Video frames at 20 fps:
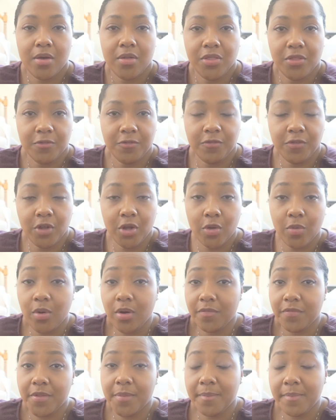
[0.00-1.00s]
the flow
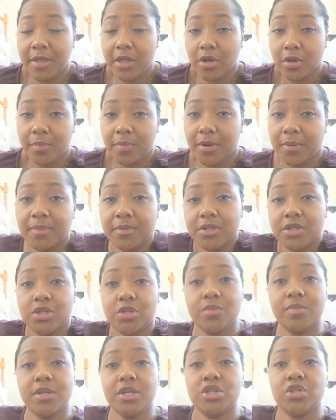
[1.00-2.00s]
of the milk properly.
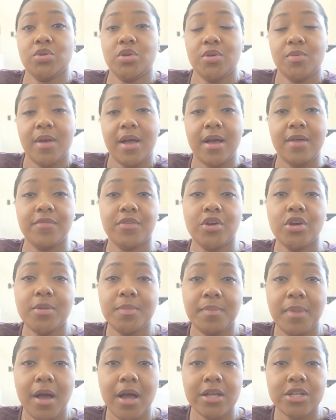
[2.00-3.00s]
So make sure you have
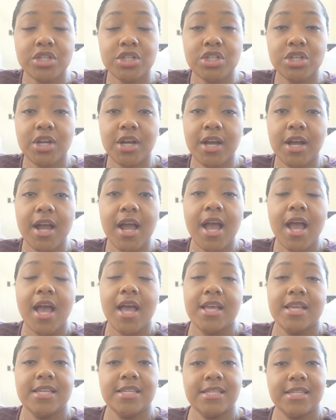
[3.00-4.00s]
good posture,
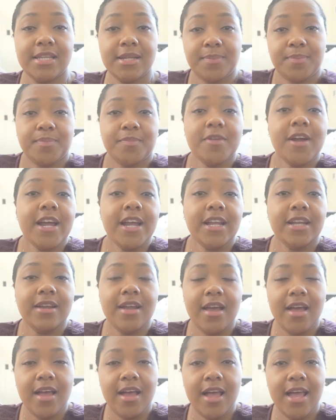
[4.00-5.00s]
sit upright,
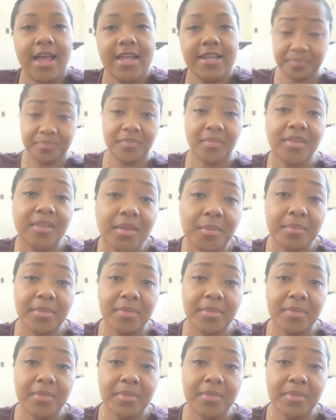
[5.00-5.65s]
and the